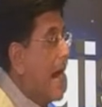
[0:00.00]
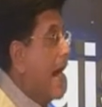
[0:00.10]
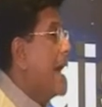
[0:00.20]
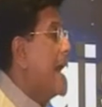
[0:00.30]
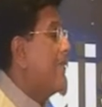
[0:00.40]

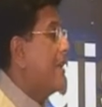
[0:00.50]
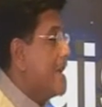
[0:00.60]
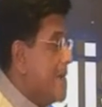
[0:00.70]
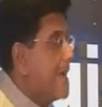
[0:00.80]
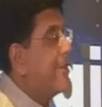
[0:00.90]
I have
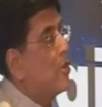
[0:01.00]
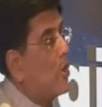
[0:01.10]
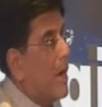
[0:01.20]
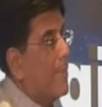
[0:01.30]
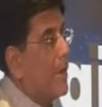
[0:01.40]
yet to
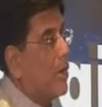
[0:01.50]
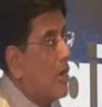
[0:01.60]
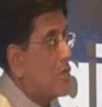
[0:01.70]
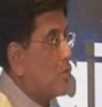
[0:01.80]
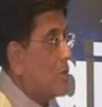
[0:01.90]
come
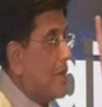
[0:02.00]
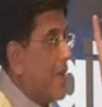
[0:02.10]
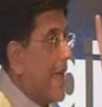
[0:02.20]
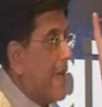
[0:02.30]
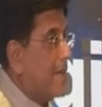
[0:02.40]
across
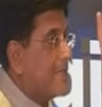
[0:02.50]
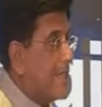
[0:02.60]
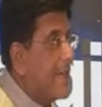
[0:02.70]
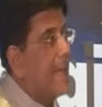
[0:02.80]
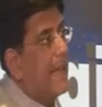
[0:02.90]
a
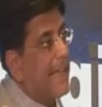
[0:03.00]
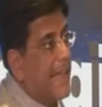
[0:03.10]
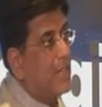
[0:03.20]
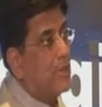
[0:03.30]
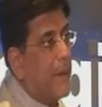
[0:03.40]
single
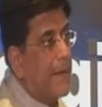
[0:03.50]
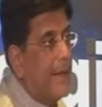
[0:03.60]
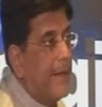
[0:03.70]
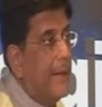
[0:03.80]
engagement